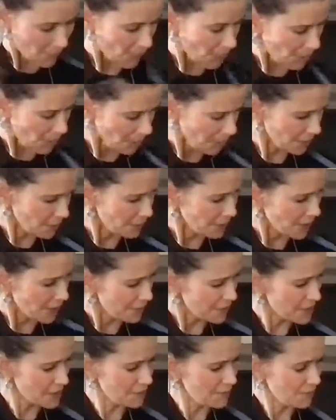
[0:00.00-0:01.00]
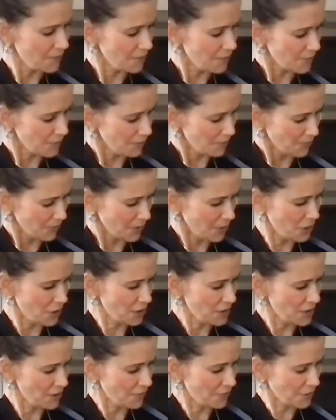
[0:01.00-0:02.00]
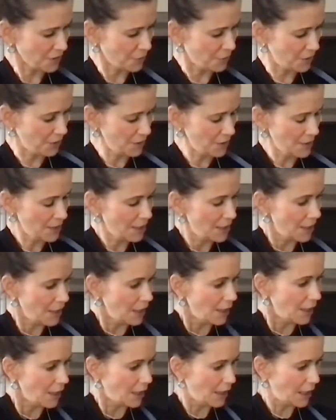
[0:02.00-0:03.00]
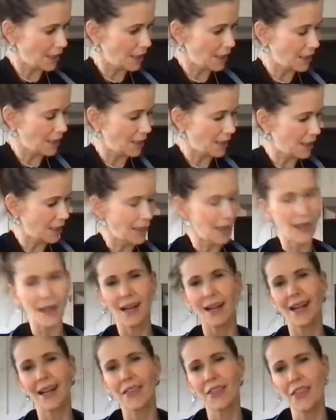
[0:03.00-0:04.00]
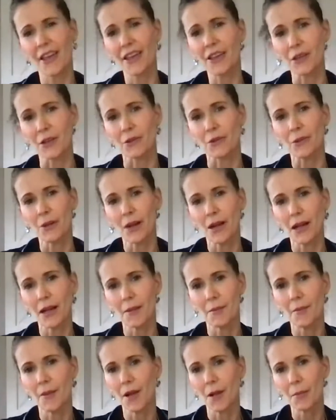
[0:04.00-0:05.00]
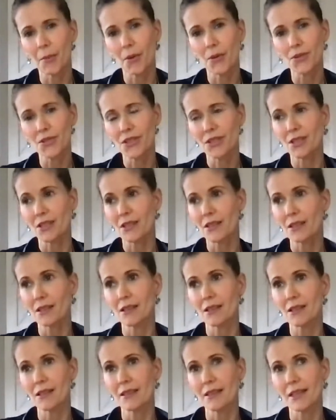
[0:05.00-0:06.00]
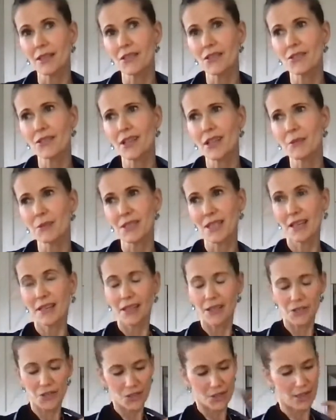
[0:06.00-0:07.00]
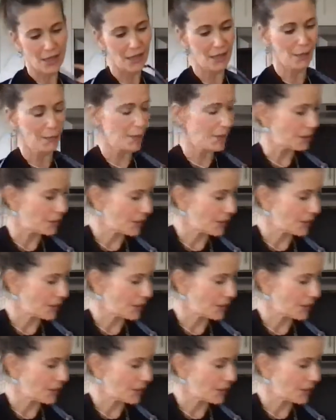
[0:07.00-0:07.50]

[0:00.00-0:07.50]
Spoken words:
And I don't have this adjusted very well. And thank you. I posted yesterday, was that yesterday, about